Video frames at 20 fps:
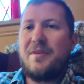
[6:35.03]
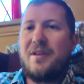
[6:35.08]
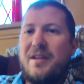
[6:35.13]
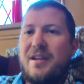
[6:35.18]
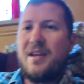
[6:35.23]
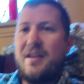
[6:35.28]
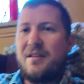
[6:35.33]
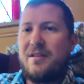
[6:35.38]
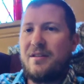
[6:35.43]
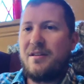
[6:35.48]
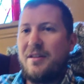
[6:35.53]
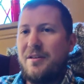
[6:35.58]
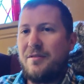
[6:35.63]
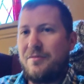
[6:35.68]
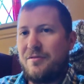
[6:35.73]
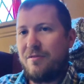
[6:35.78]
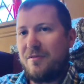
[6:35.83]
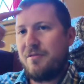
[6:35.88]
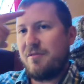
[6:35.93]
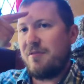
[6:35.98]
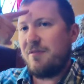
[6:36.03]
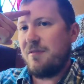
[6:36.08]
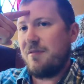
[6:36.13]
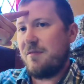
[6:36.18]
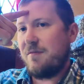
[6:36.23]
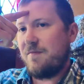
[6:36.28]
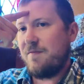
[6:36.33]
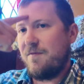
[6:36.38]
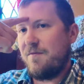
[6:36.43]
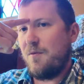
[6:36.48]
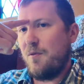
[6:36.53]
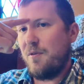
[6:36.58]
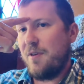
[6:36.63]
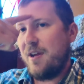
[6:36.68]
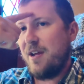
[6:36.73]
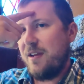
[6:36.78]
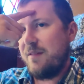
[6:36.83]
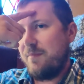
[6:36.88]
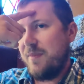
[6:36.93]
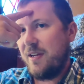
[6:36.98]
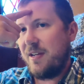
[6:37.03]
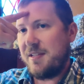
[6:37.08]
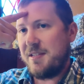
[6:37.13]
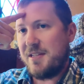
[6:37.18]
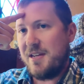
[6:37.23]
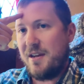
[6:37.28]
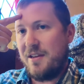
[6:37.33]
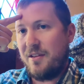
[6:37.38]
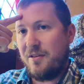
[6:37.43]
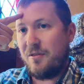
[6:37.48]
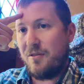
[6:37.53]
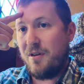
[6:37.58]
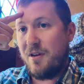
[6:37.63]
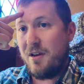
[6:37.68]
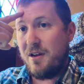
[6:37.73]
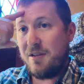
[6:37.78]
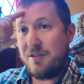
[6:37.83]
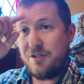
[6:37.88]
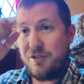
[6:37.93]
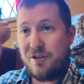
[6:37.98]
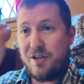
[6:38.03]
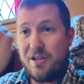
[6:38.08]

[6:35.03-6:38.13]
Again, forehead, make a sign of the cross.